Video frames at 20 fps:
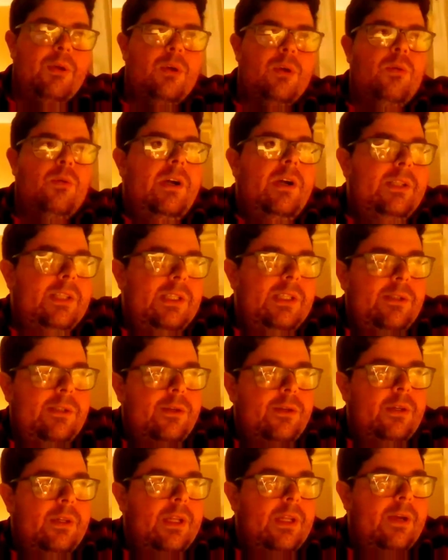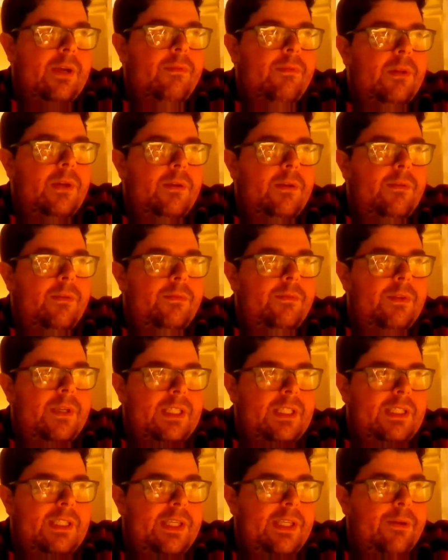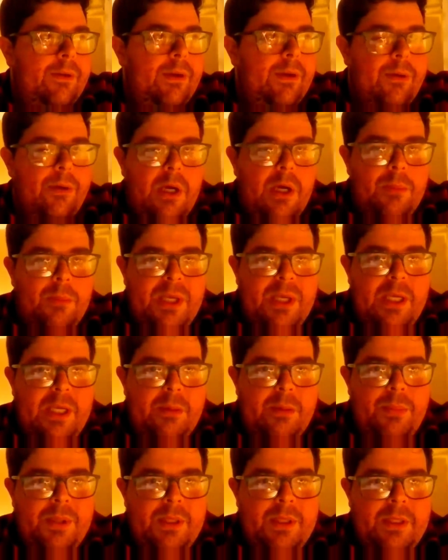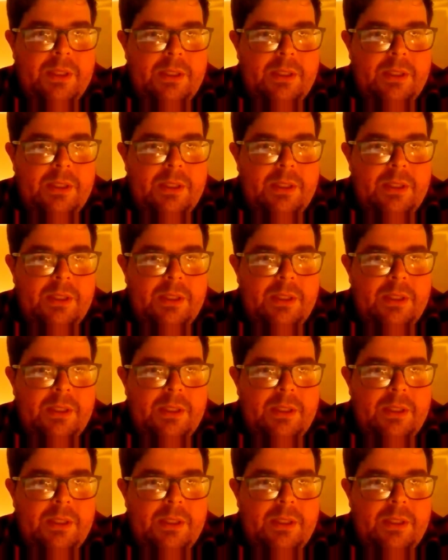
requires a certain level of exterior upkeep